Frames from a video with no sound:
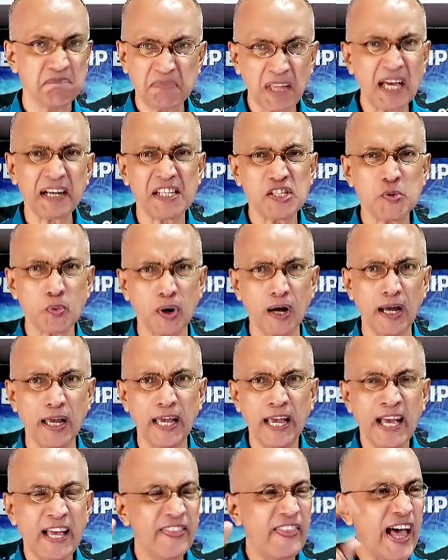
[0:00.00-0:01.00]
That is why.
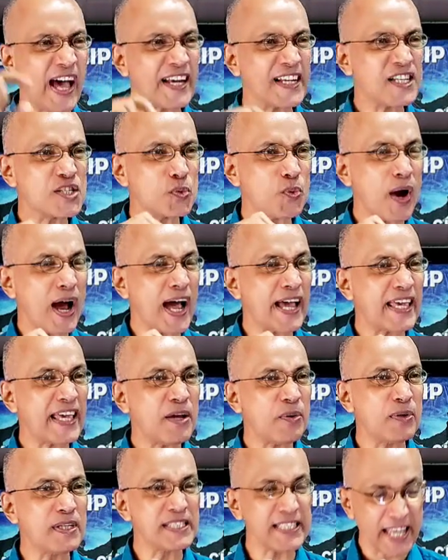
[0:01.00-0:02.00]
That is why
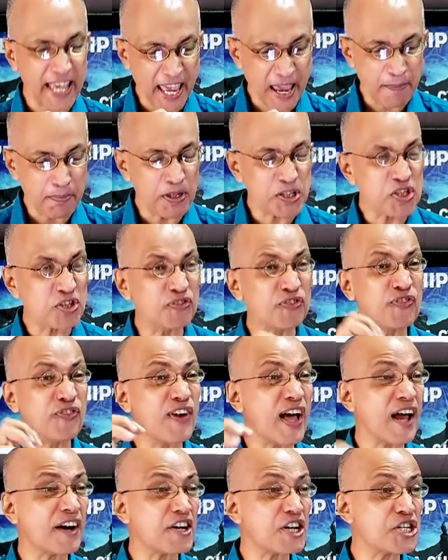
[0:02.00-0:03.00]
he was able to
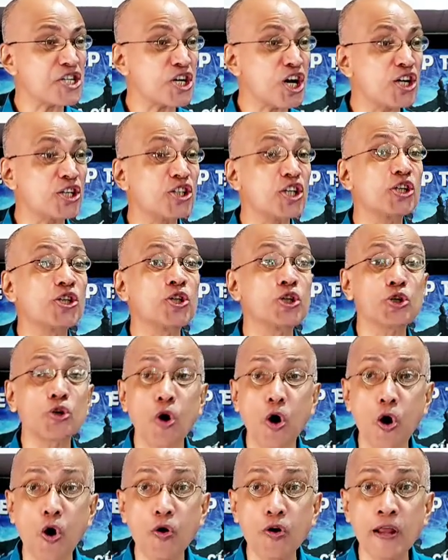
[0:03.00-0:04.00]
flourish on the
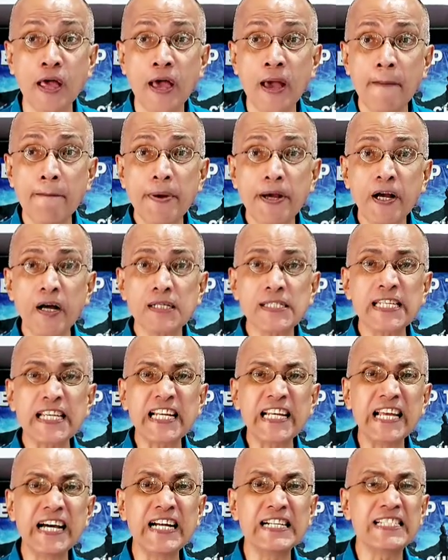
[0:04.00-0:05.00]
throne, because he
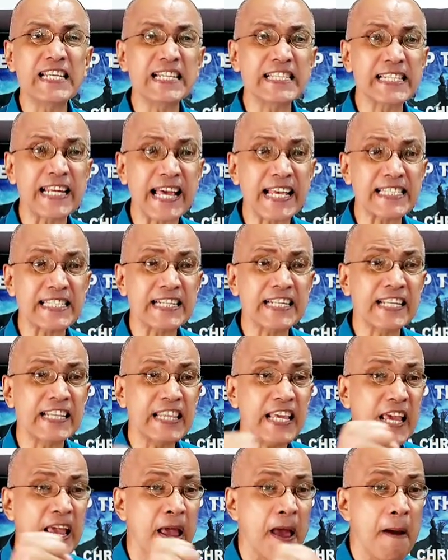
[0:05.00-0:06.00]
learned his lesson in
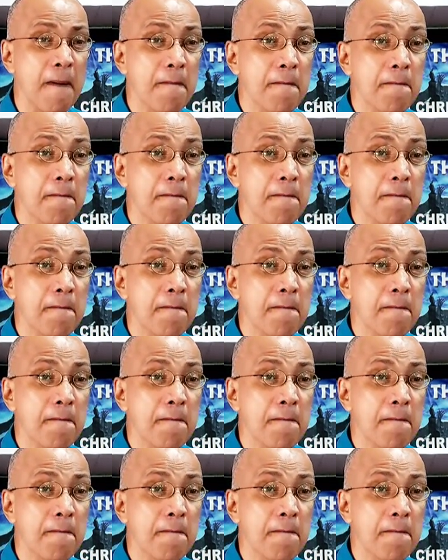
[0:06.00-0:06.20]
the